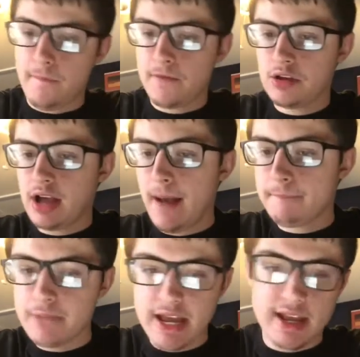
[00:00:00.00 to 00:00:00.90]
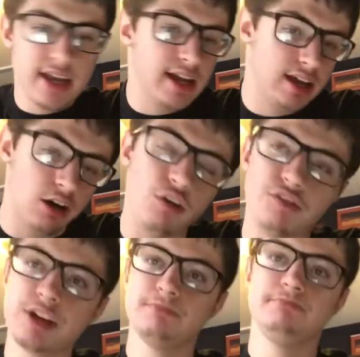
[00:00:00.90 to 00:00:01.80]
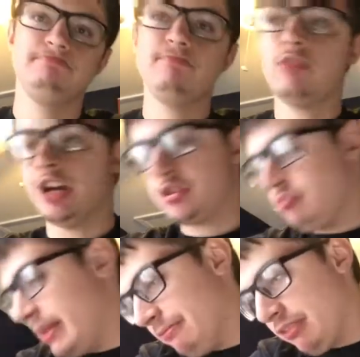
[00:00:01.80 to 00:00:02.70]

You got Biggie and Kofi, which we've